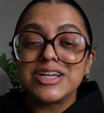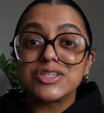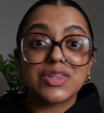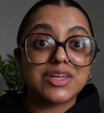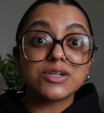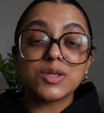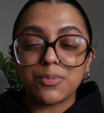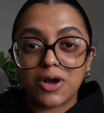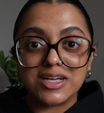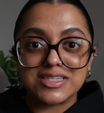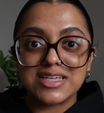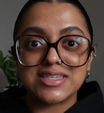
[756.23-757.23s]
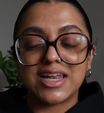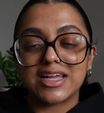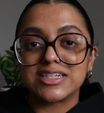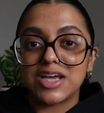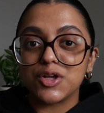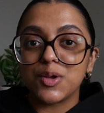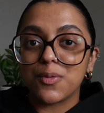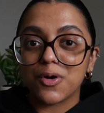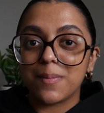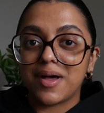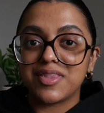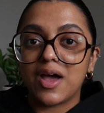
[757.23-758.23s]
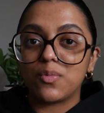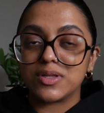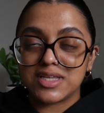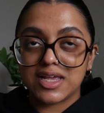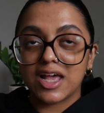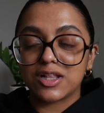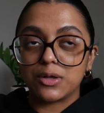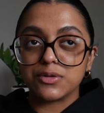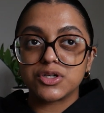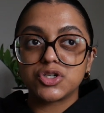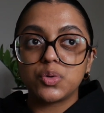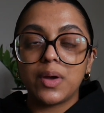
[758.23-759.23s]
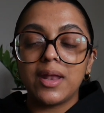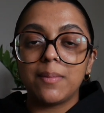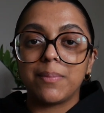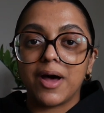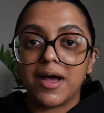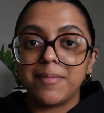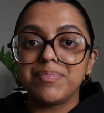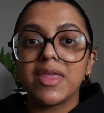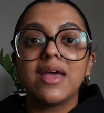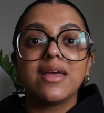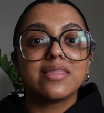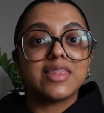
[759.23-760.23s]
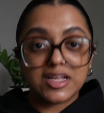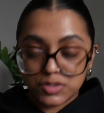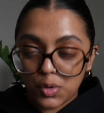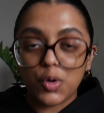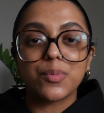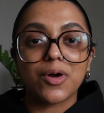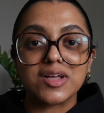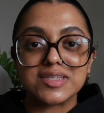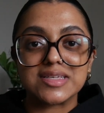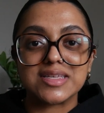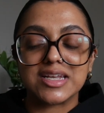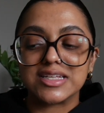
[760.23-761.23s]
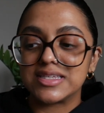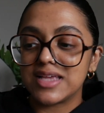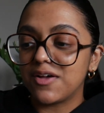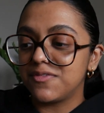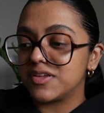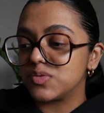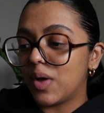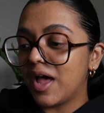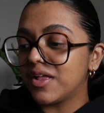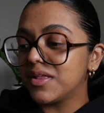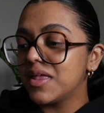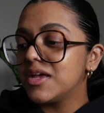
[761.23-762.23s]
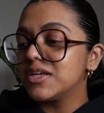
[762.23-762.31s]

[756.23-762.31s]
So there's a process, and I can tell you more about that once I get closer to it, but that's a whole process in itself as well.